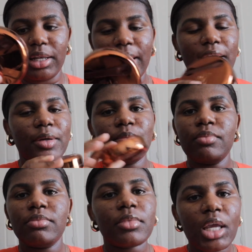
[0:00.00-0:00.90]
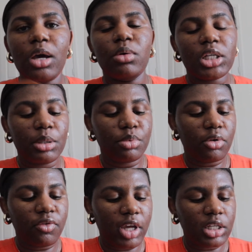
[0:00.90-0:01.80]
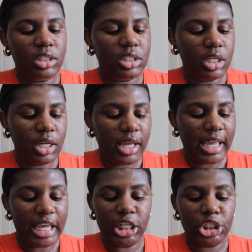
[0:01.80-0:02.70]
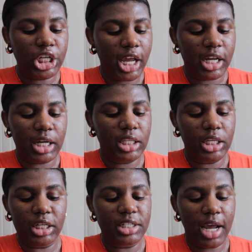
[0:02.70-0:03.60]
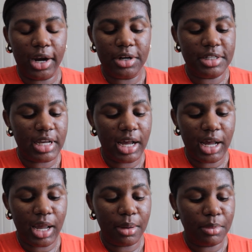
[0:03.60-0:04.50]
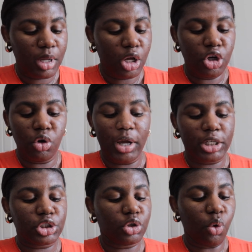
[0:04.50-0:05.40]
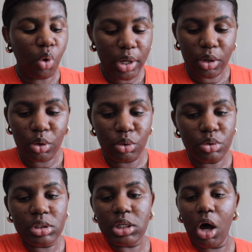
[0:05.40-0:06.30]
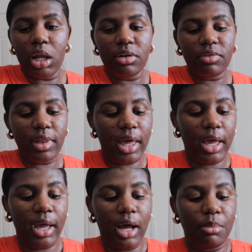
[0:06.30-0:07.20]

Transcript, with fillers: Like, it will keep your face in check the entire time. No extra oils, all of that.